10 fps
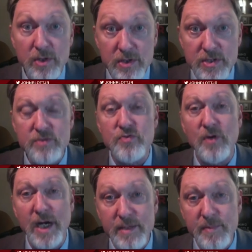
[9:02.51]
order to
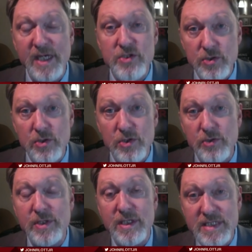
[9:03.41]
try to make sure
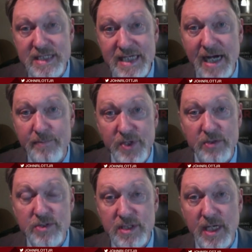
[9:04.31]
you can stop
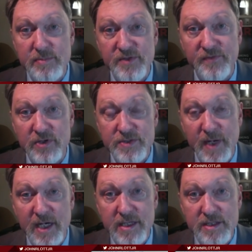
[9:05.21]
those types of false
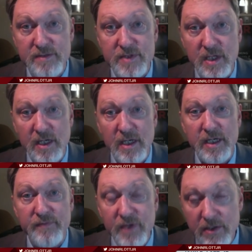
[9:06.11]
positives.
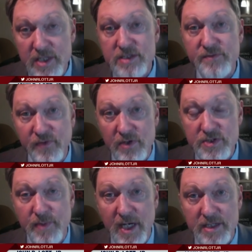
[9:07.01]
If there is a
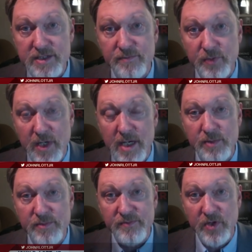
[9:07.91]
false positive
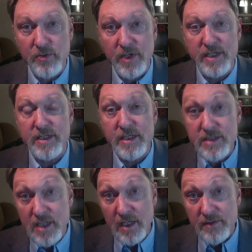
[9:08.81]
problem in voter I
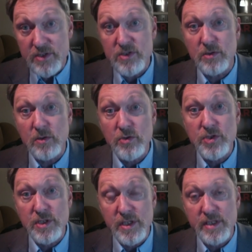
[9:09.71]
Ds, the
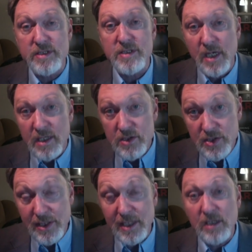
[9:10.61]
solution is
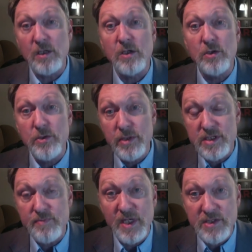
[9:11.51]
to include
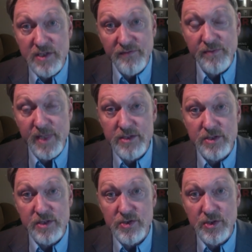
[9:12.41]
as much
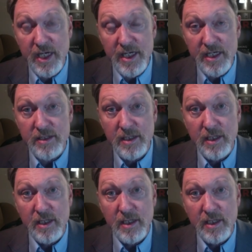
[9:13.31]
information as you can.